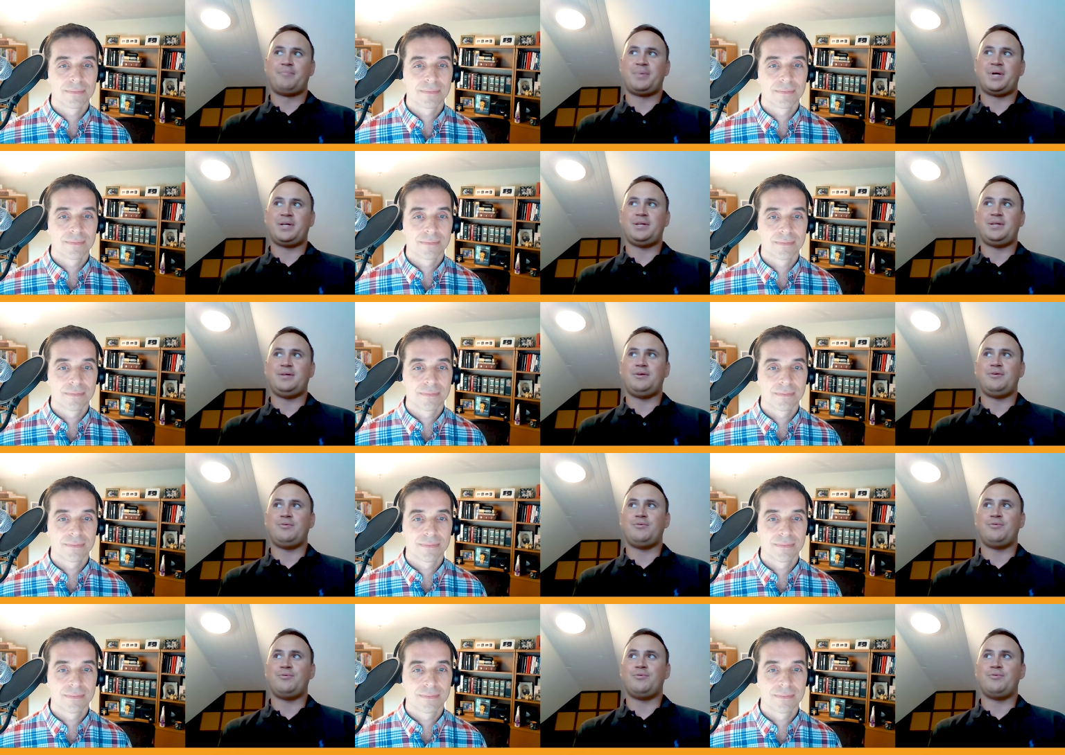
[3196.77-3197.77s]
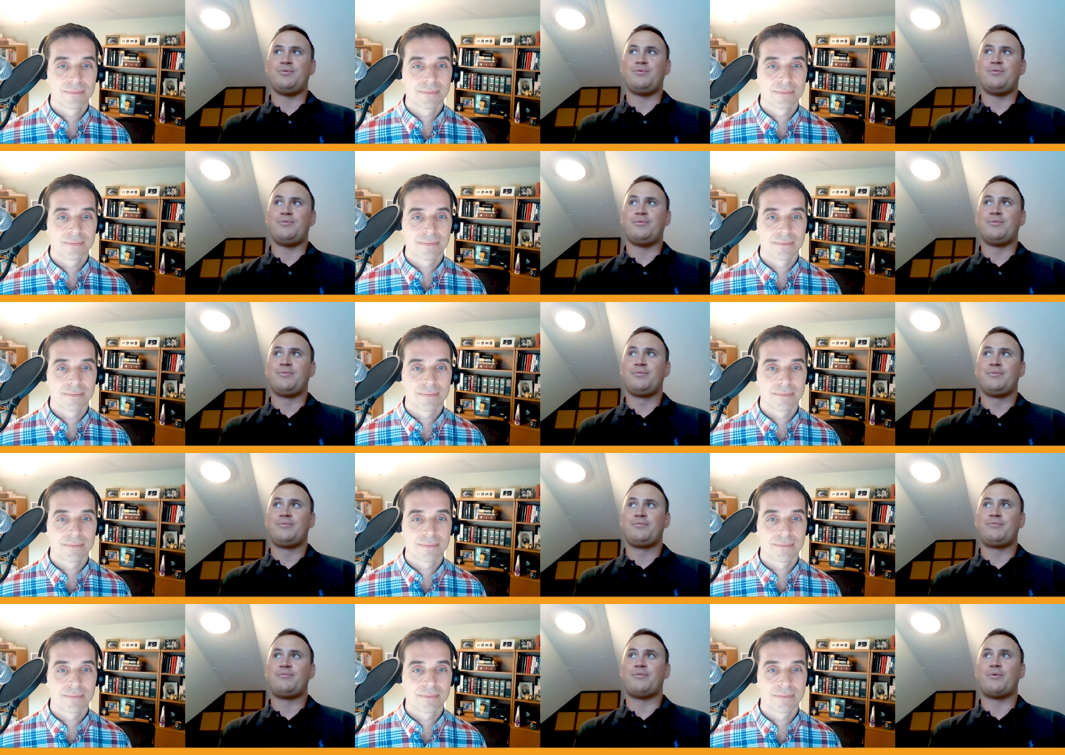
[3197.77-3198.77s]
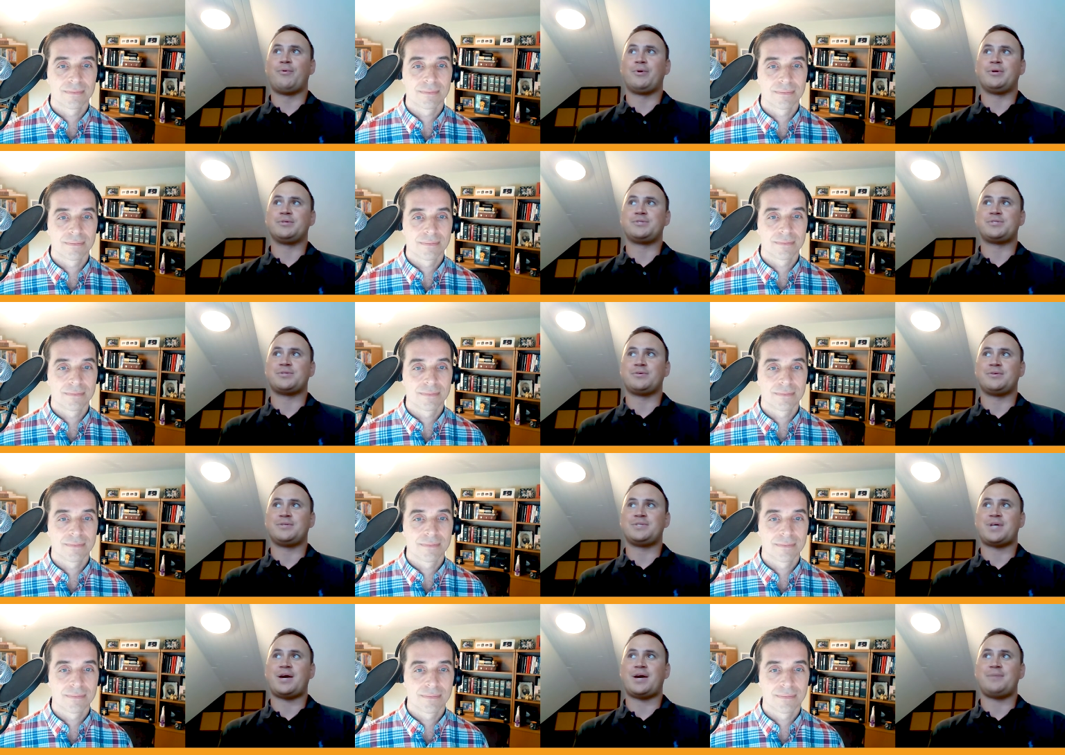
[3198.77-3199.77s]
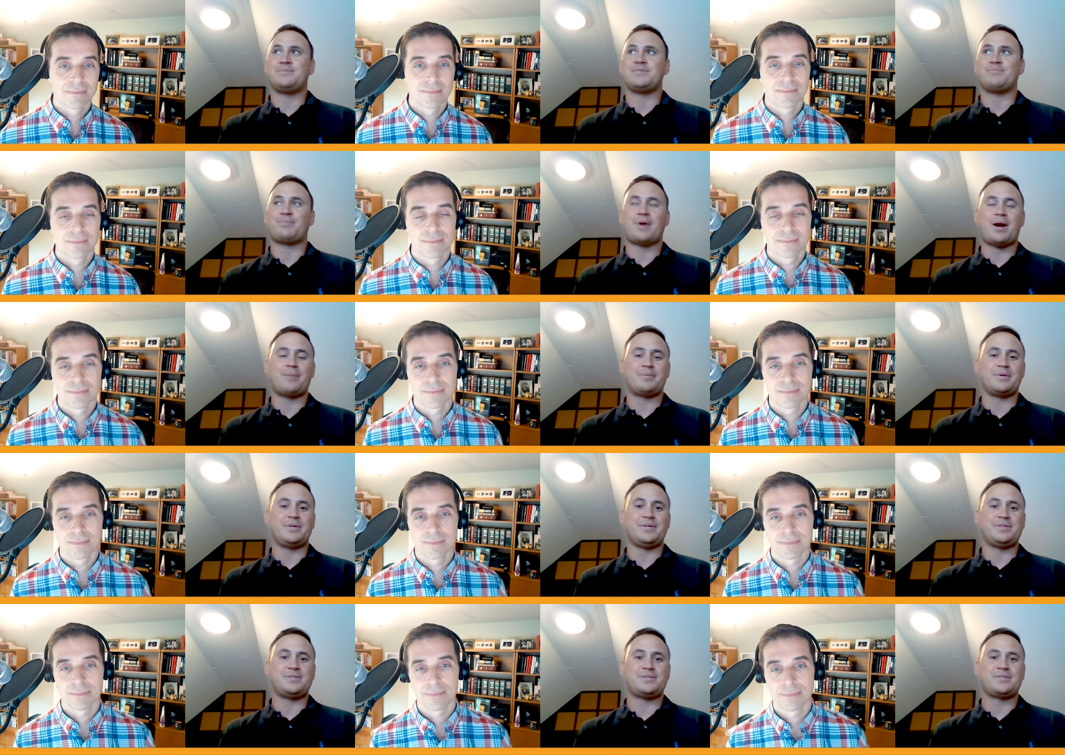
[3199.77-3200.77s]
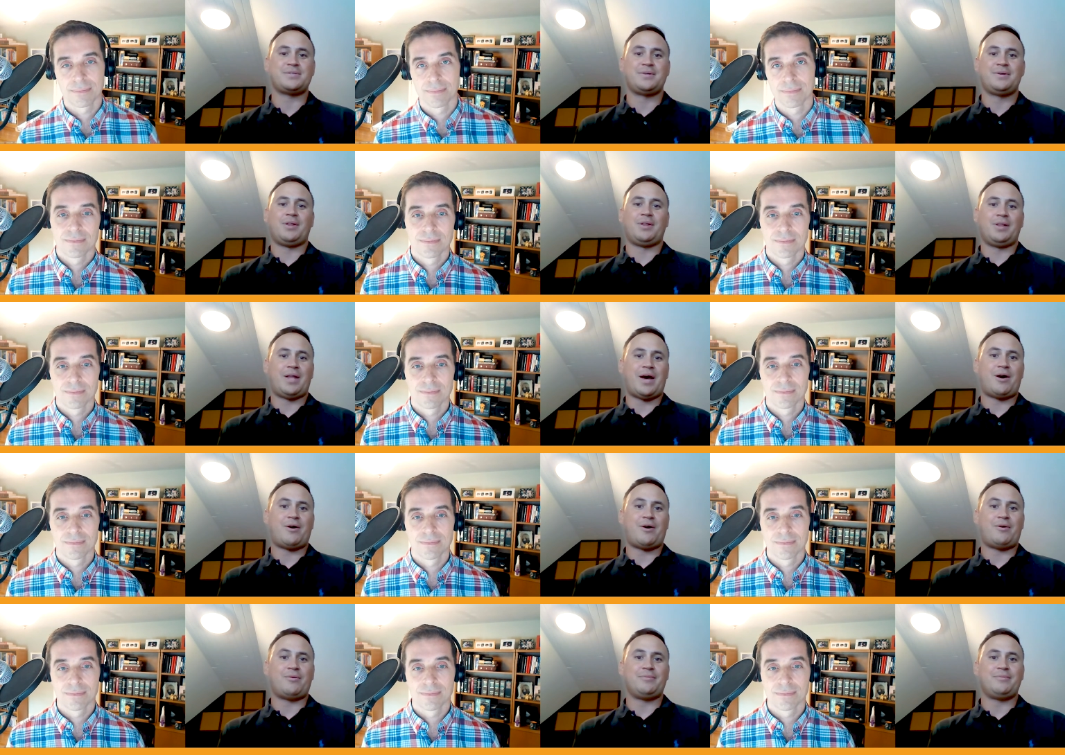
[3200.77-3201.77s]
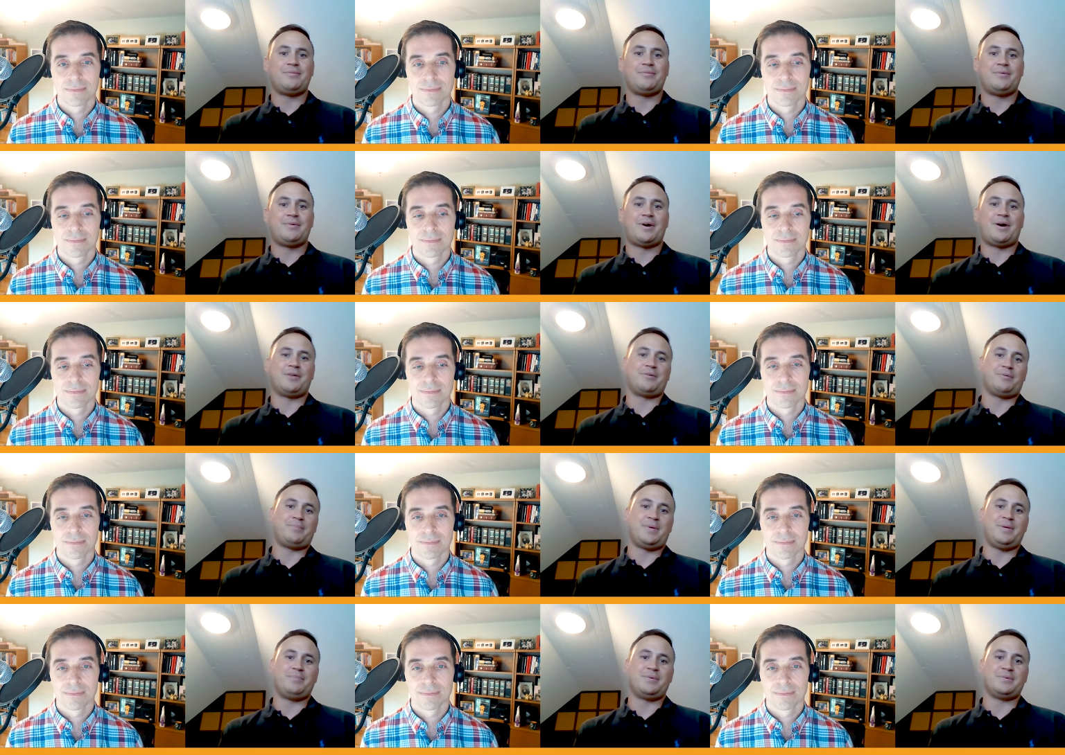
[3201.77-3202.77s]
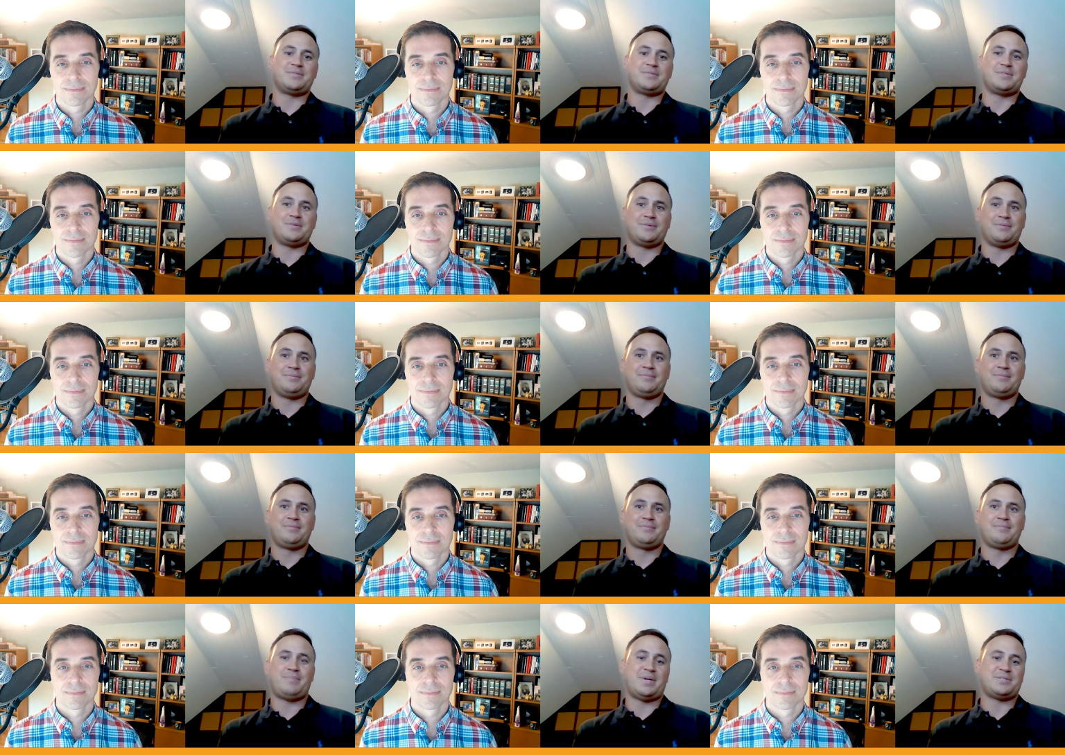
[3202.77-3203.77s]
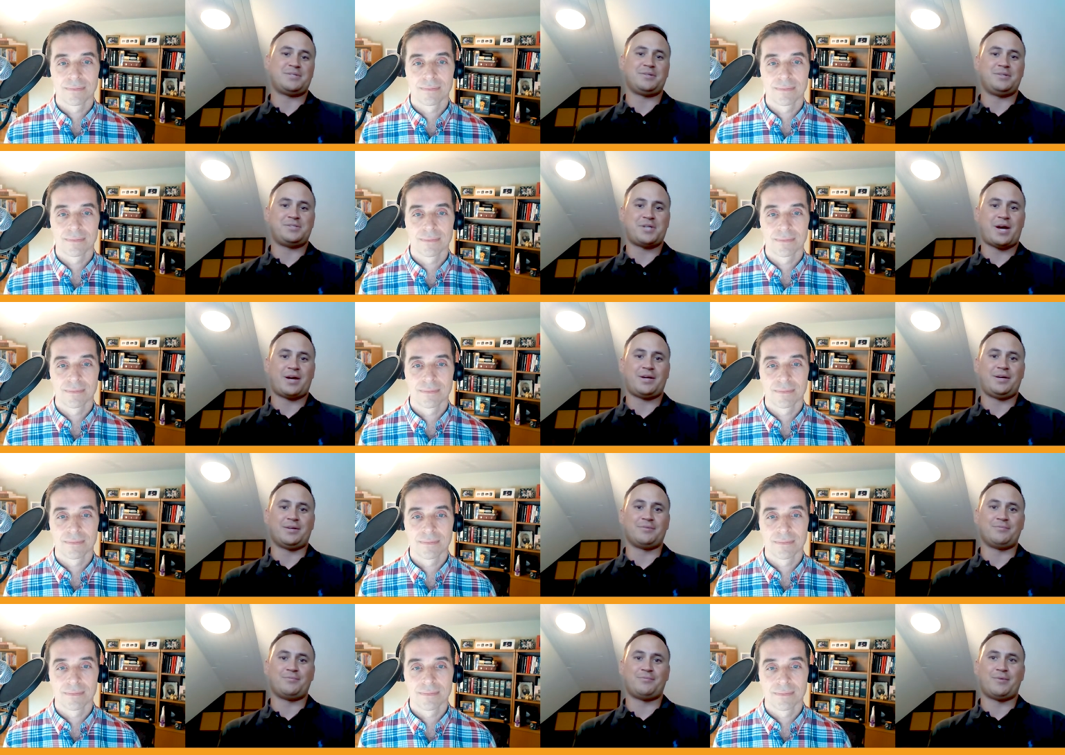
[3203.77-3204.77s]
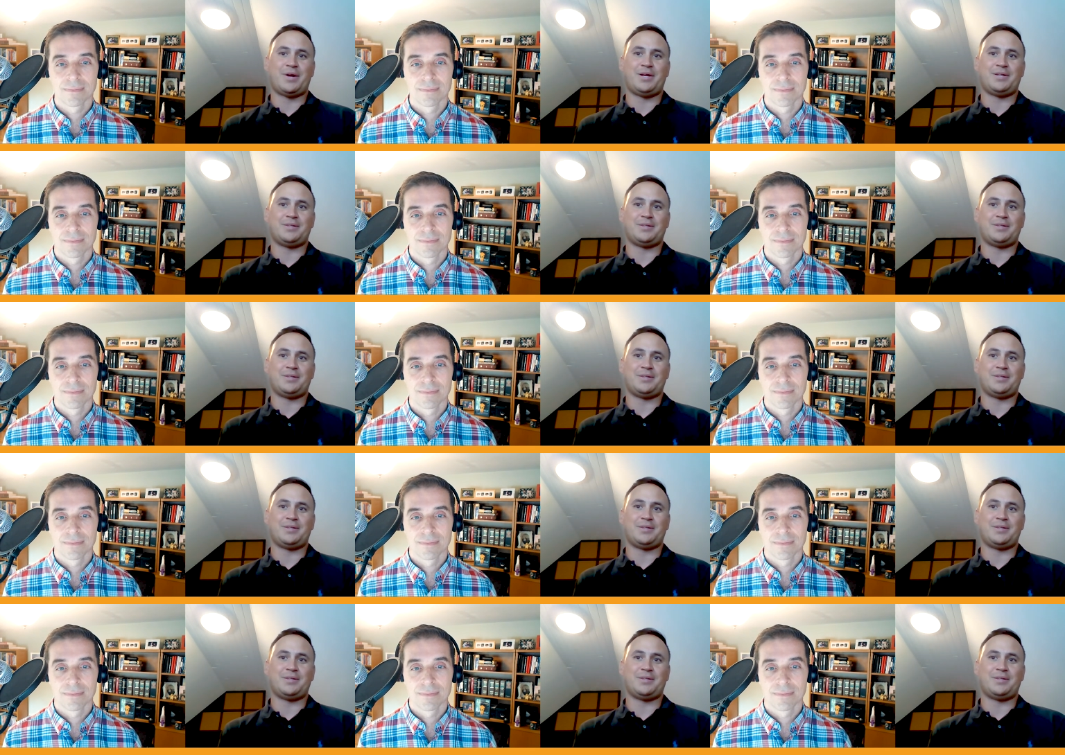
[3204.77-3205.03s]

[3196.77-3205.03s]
Speaker 1: but you, for certain types of properties, allow other people to basically jack in, right?